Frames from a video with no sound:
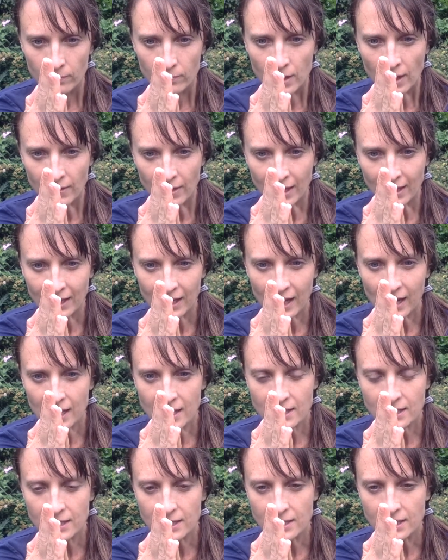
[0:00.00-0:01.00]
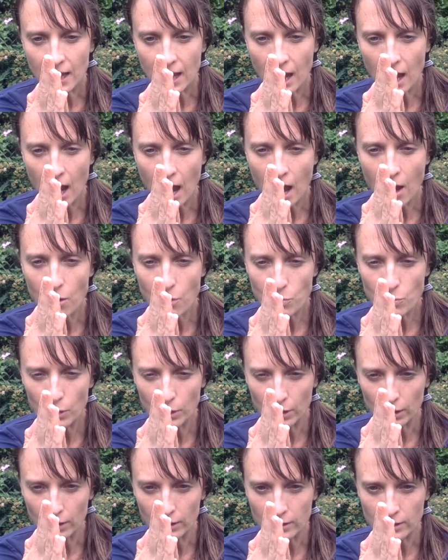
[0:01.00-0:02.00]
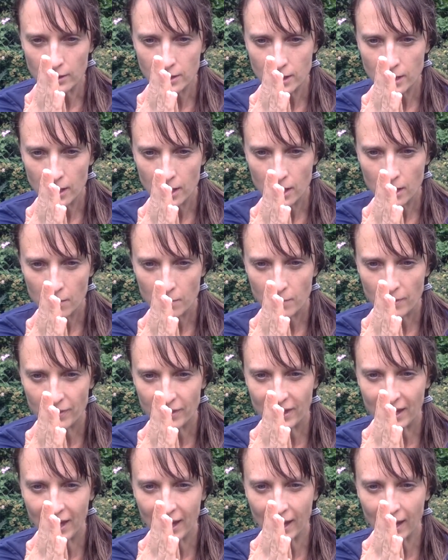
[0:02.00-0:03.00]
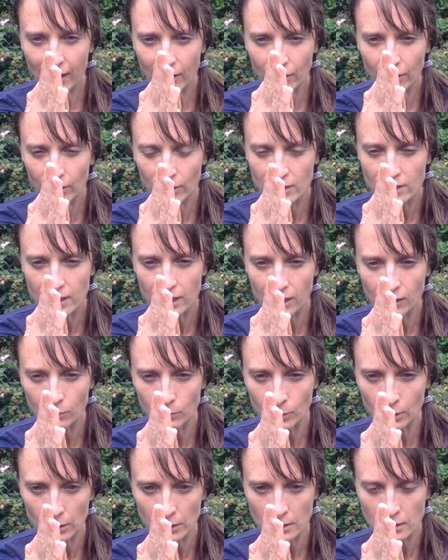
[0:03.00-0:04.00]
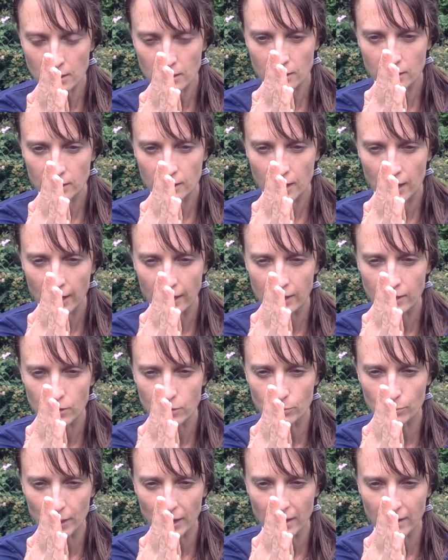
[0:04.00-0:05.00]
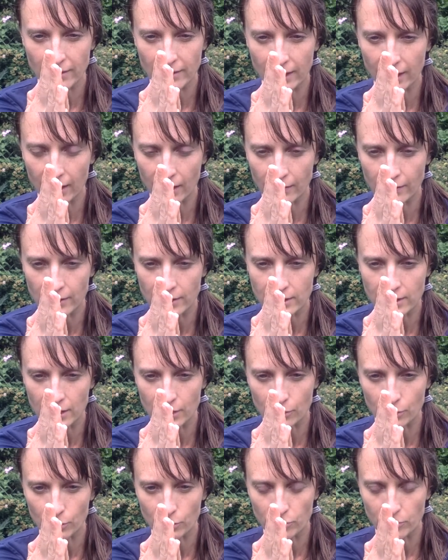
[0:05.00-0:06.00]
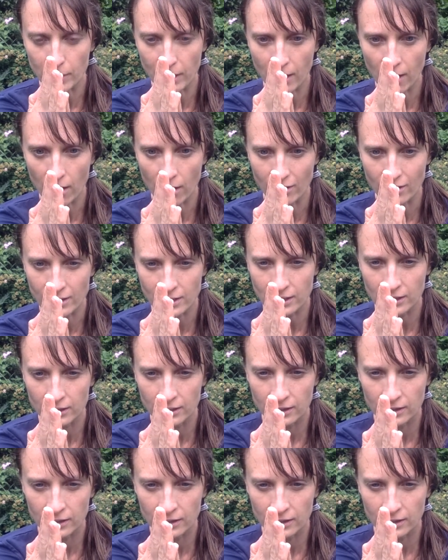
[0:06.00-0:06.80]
And that gaze is outward, but the anchor is inward. And it's right there in the center of my heart.